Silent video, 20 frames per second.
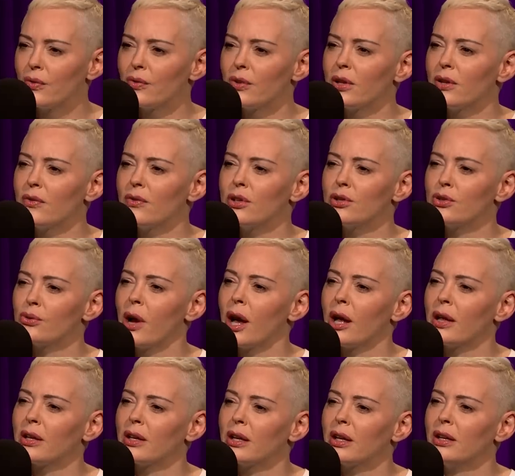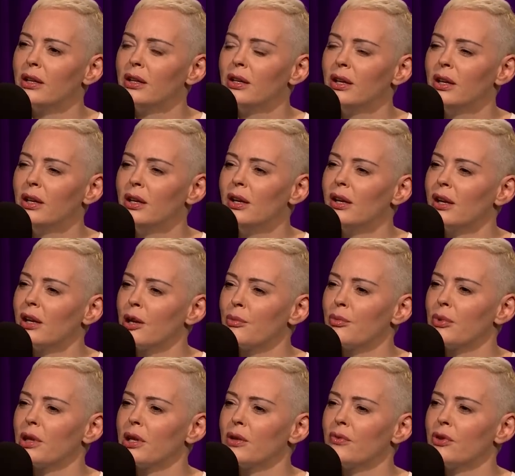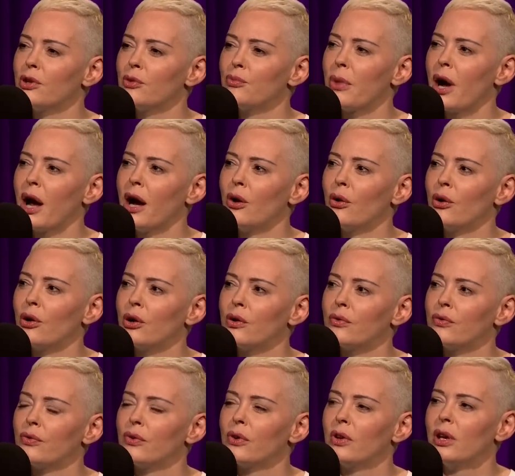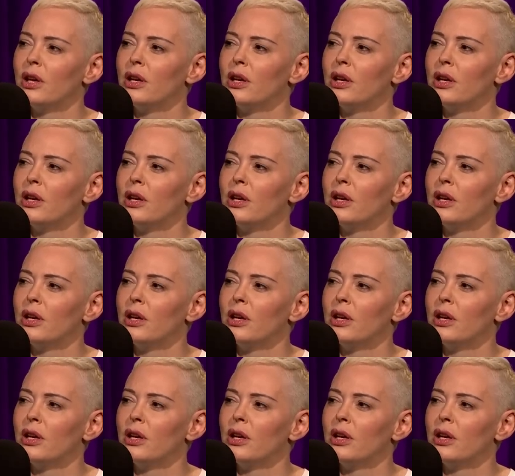of individuality. And I believe in the power of